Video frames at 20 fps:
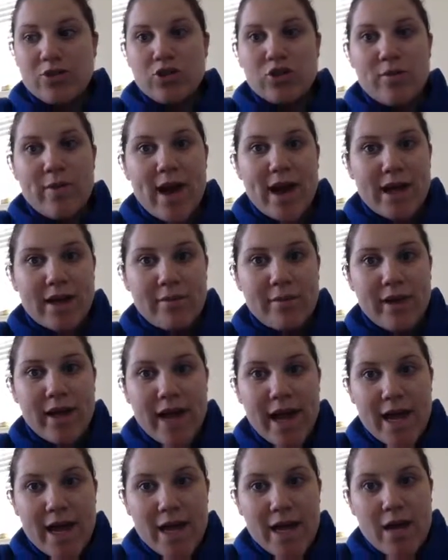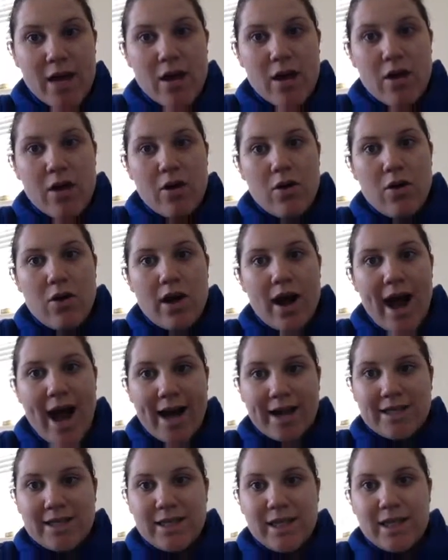and dramatic play or
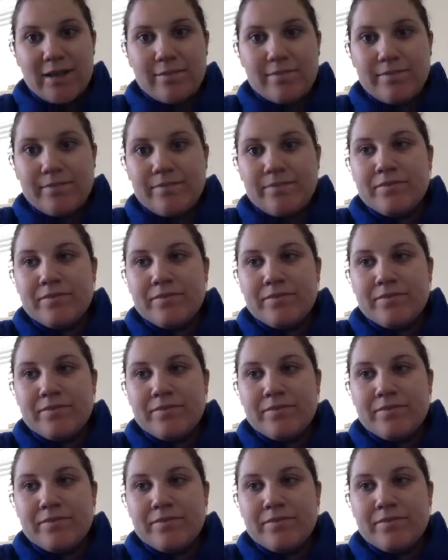acting.